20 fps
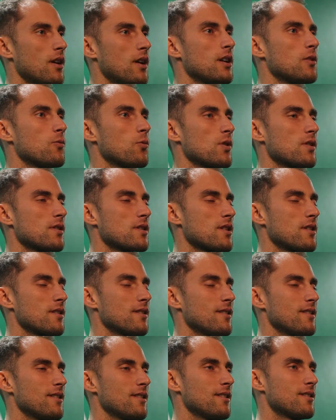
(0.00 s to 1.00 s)

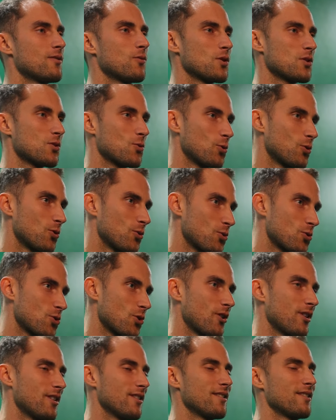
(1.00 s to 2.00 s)
It was good to
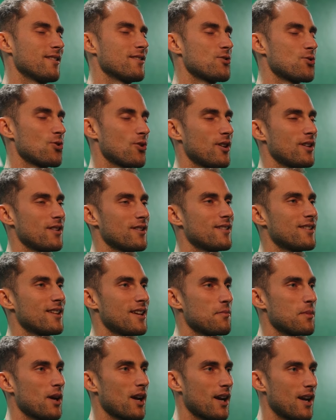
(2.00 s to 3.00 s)
join a
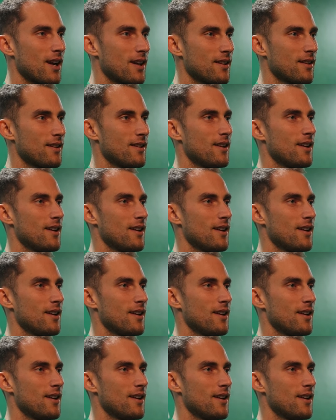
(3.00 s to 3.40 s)
team again,